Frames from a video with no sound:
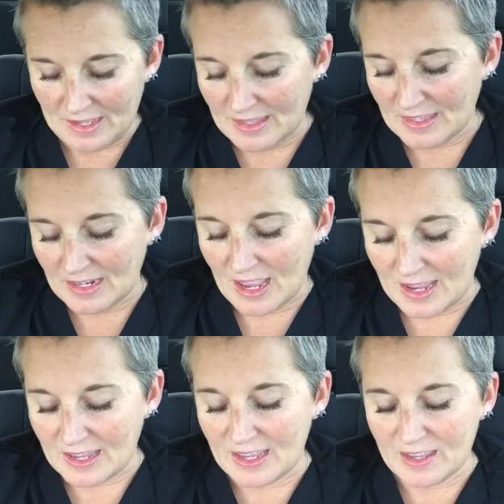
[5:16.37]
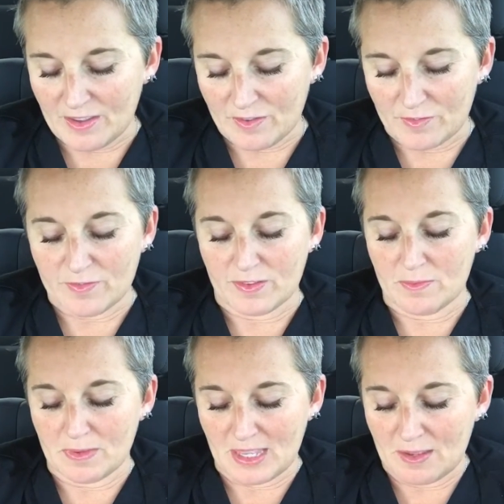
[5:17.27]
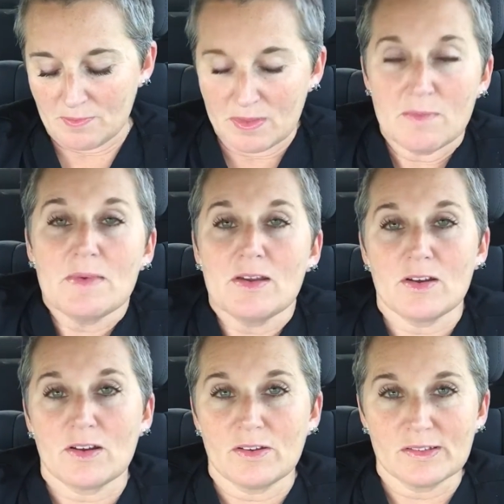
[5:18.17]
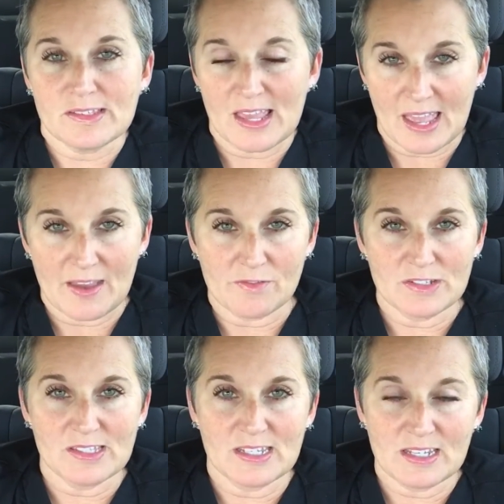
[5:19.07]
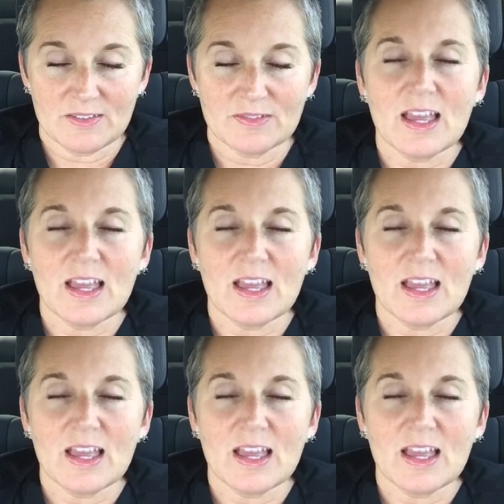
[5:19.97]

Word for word: And that I give the, the miracles I have received.